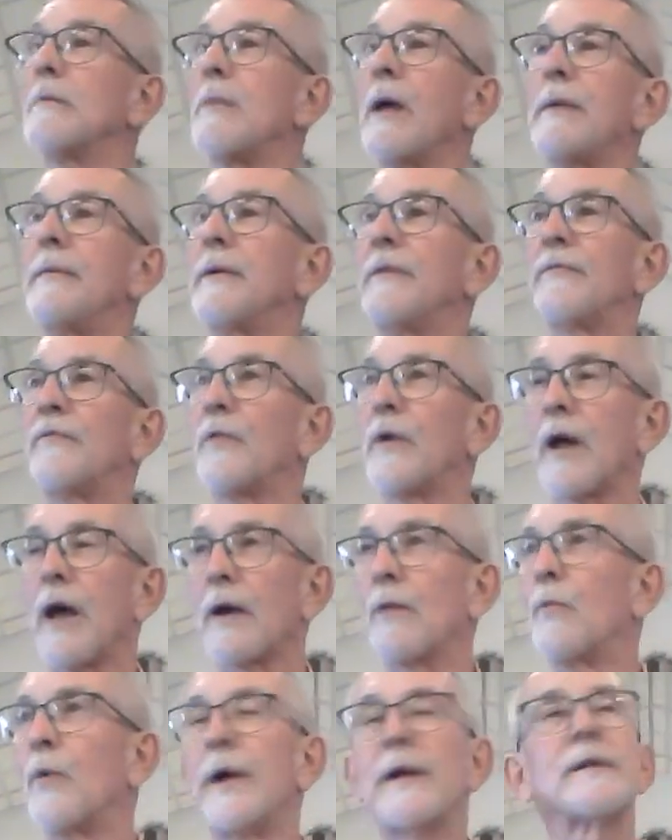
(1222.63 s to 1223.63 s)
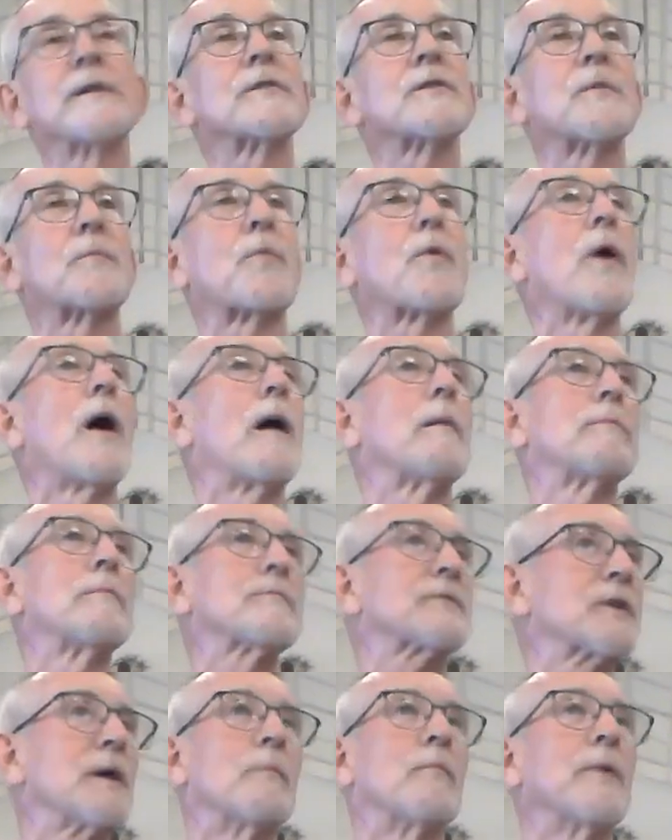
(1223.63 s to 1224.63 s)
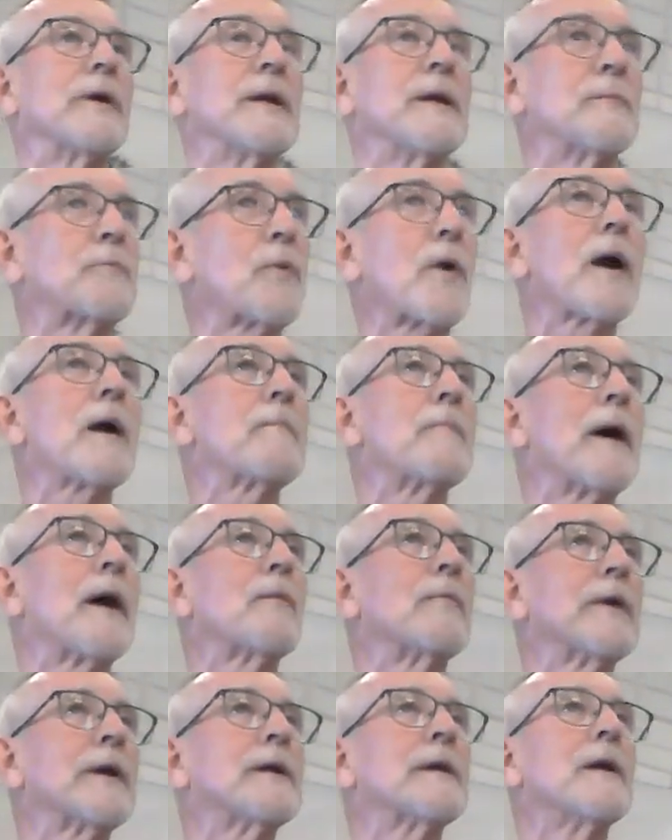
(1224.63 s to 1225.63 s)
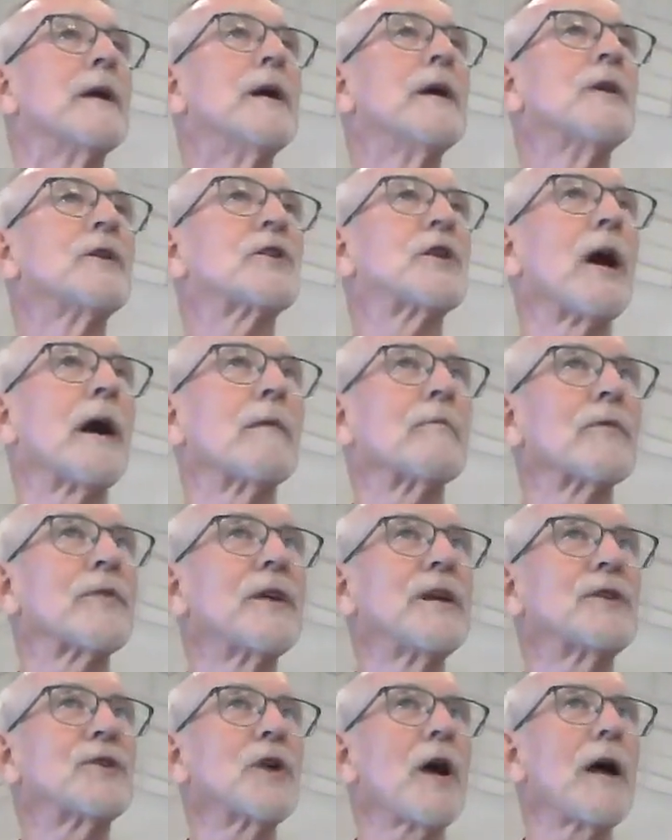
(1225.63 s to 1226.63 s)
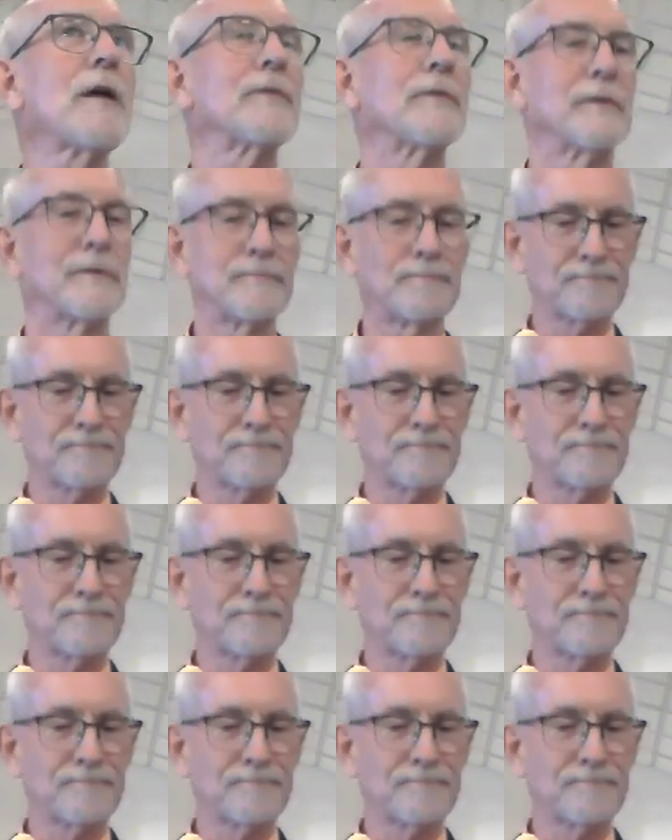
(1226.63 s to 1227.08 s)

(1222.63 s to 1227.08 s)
Maybe if we got a weakness, a problem, something we need prayer about, we can share it with each other."